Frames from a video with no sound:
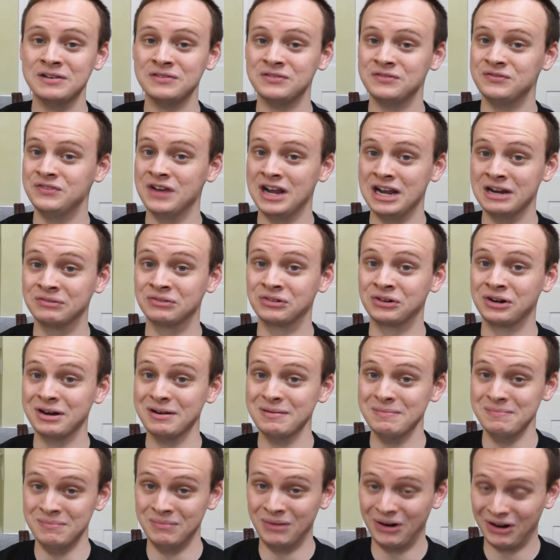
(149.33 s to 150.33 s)

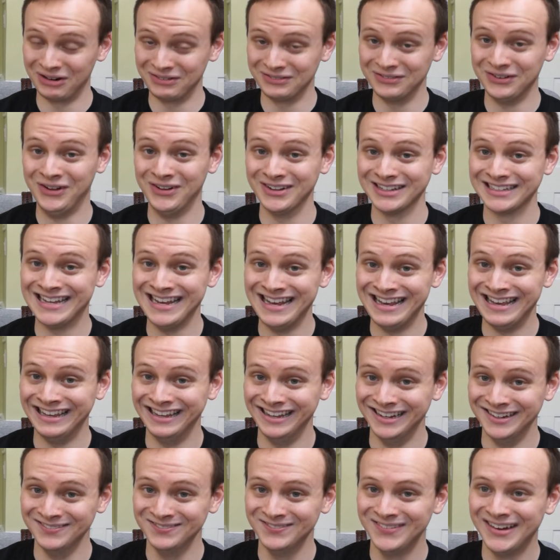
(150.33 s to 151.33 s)
favorite Marvel
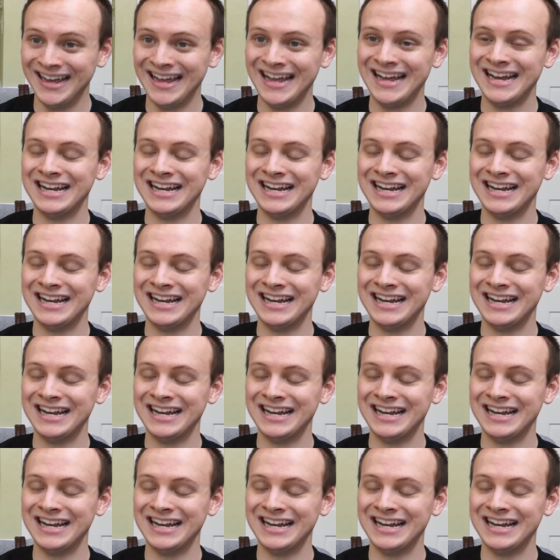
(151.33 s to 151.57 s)
team,